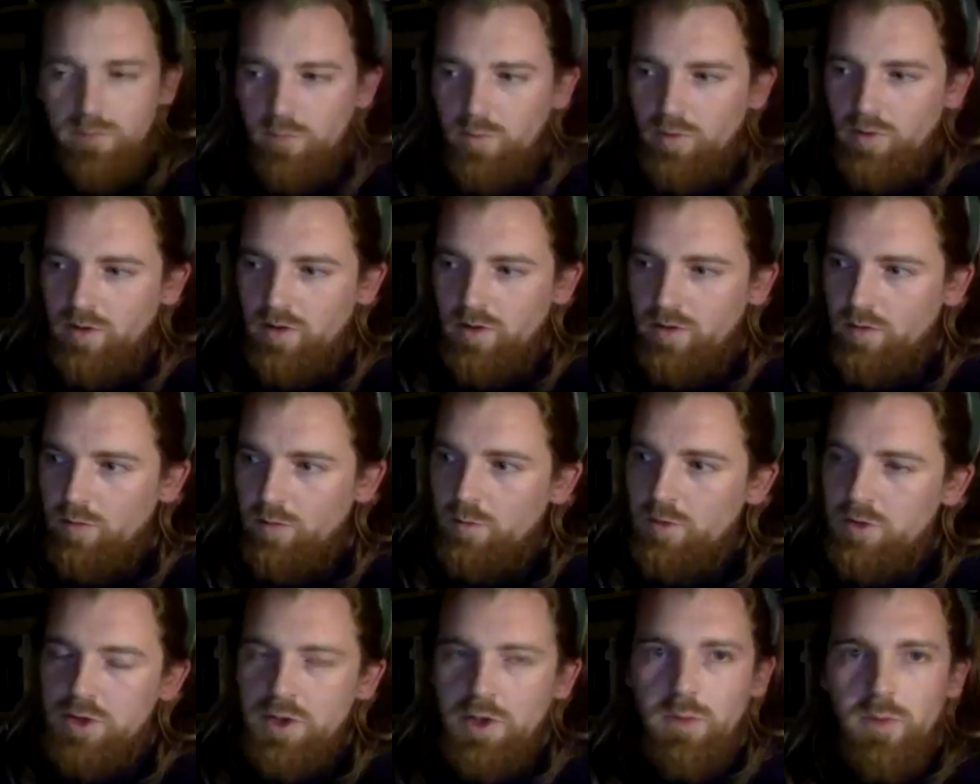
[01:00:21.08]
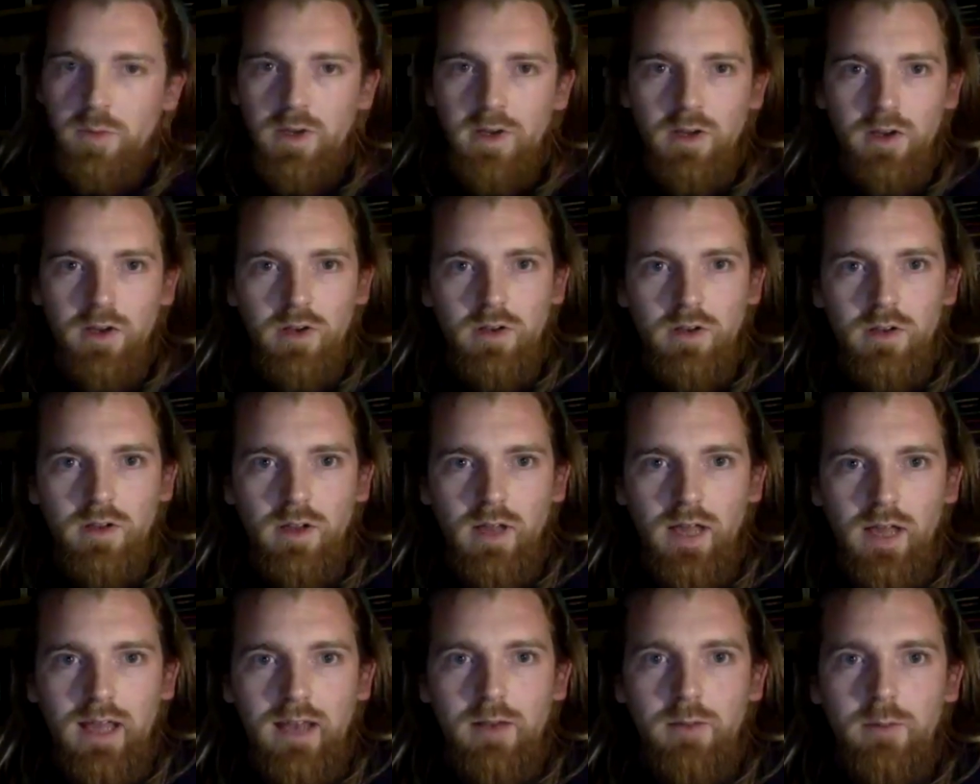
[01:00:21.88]
were were due in on
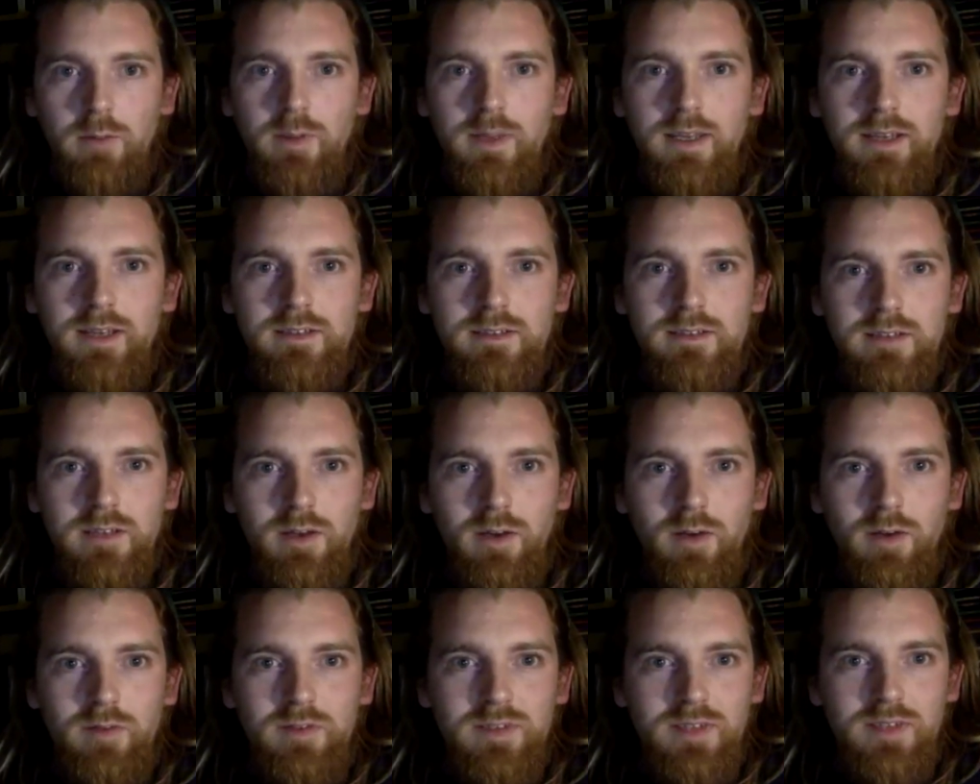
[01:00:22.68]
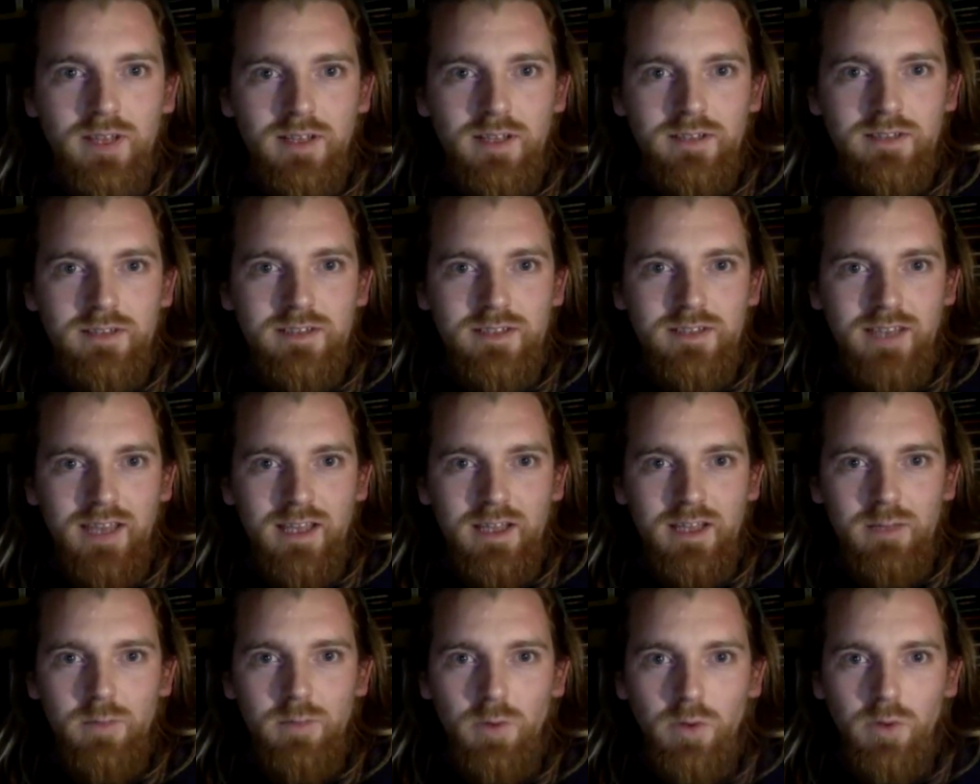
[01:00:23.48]
Halloween, so I've started to get
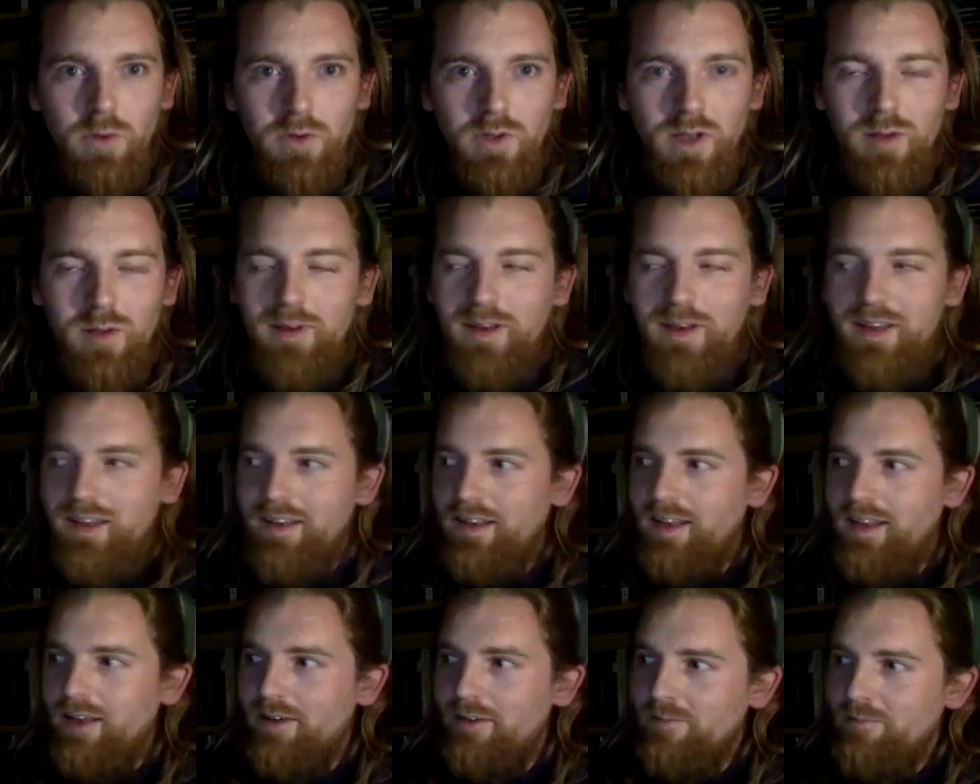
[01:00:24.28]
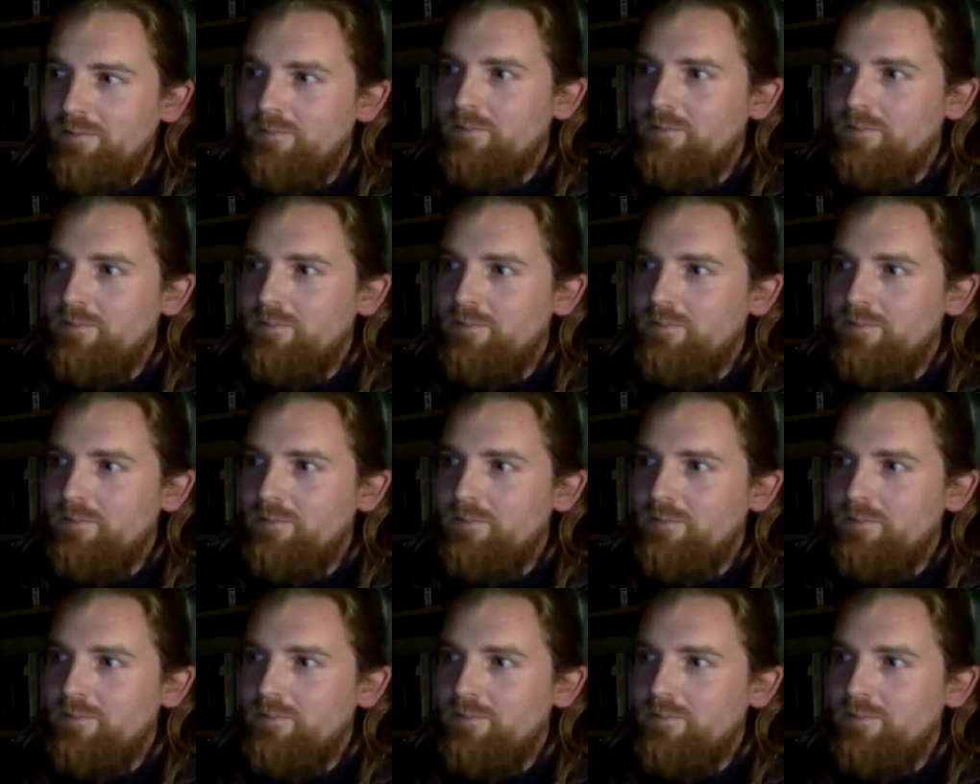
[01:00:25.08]
them all coming in now.